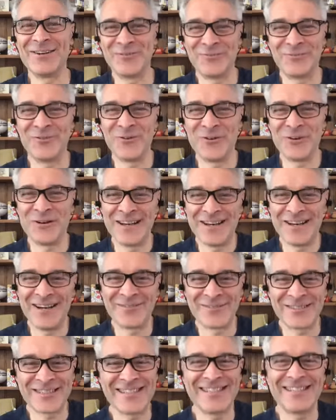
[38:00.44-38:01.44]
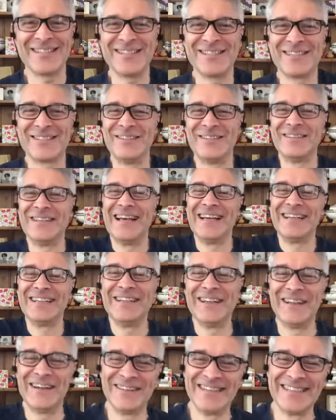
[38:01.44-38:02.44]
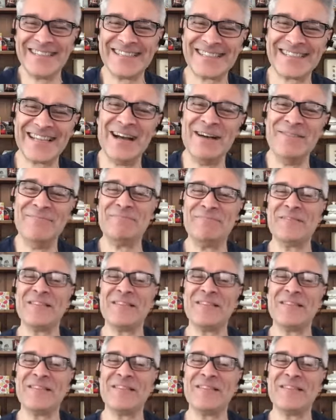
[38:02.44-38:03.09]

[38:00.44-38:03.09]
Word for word: four and a half seasons on that. You know, um, yes. Um,